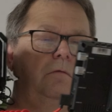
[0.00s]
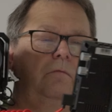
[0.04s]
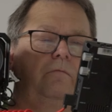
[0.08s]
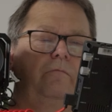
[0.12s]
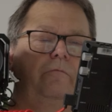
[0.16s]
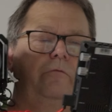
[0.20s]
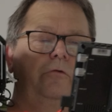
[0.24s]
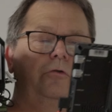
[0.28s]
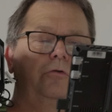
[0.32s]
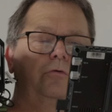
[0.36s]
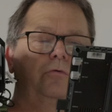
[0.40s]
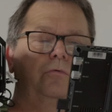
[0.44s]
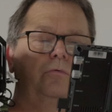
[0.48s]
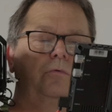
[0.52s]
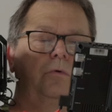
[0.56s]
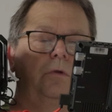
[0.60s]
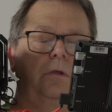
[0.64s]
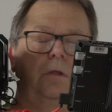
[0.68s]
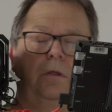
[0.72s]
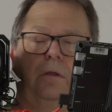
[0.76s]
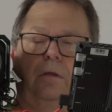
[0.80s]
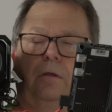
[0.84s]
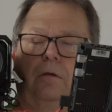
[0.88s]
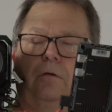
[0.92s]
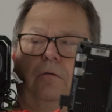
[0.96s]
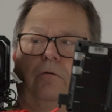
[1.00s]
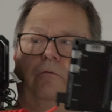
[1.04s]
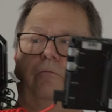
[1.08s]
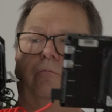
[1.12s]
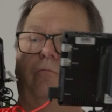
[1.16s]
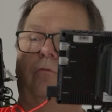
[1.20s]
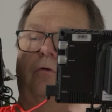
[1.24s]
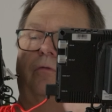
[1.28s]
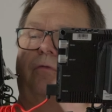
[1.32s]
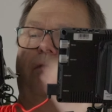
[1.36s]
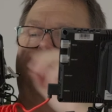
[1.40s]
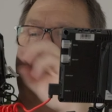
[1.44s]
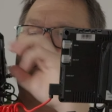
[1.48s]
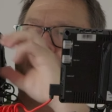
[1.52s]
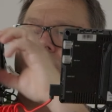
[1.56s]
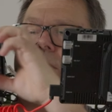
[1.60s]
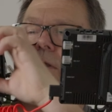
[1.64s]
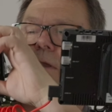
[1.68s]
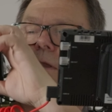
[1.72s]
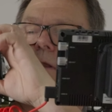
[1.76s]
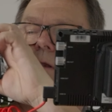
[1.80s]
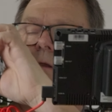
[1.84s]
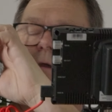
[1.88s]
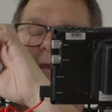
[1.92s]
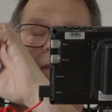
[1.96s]
view of what's
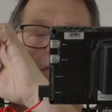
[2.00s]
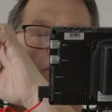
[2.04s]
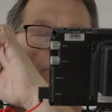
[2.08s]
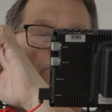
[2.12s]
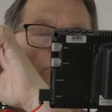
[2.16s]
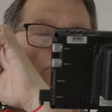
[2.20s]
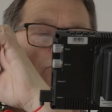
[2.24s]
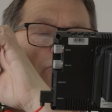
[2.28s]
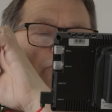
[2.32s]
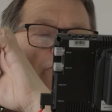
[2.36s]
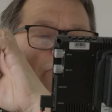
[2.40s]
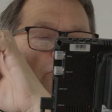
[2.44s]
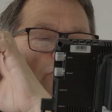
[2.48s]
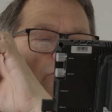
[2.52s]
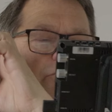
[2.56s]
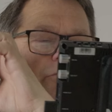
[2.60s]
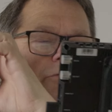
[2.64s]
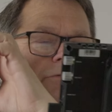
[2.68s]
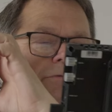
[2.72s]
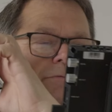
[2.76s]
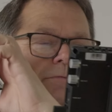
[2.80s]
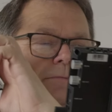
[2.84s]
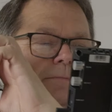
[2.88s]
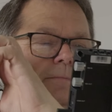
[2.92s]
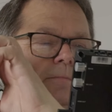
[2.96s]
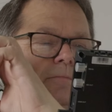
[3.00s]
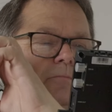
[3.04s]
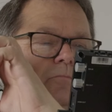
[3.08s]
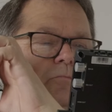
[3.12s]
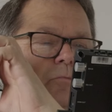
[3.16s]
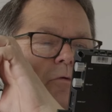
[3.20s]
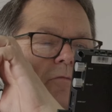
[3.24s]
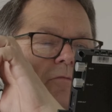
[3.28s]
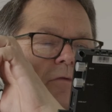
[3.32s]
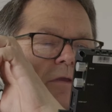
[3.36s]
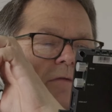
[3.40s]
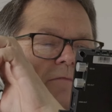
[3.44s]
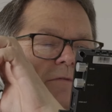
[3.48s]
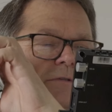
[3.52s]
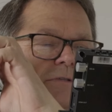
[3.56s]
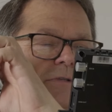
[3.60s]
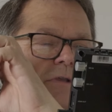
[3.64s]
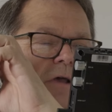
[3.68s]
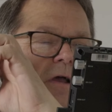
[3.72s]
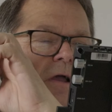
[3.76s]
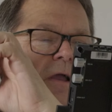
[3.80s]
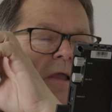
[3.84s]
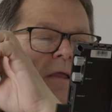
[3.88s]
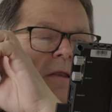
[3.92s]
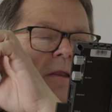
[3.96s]
happening, and I can pull focus with either
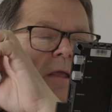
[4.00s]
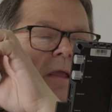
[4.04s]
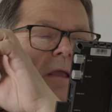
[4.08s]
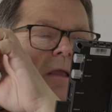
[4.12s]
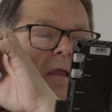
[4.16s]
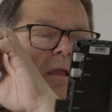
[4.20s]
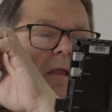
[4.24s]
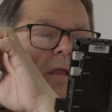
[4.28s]
side,